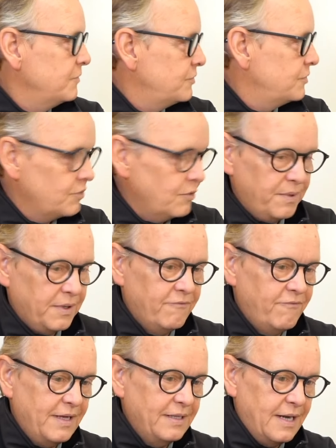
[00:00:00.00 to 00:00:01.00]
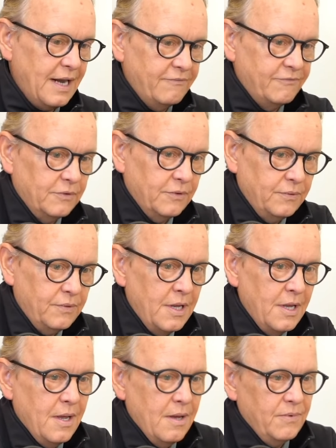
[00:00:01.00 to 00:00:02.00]
lucitropic effect and afterload
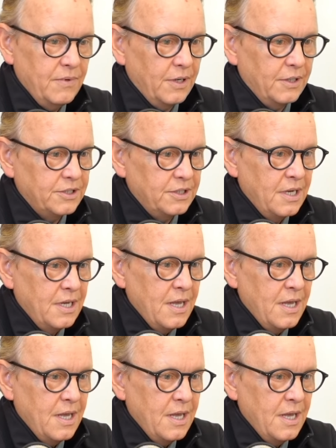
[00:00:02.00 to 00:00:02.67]
reduction.